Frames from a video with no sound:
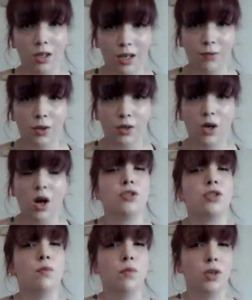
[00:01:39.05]
if you're in
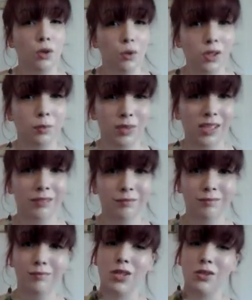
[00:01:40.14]
costume you will be,
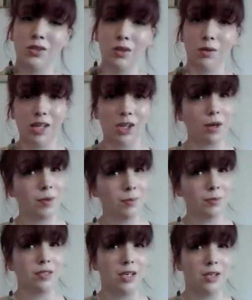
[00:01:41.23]
there's going to be a lot of
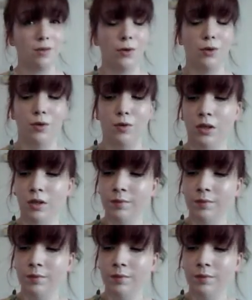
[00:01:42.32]
people taking your photo,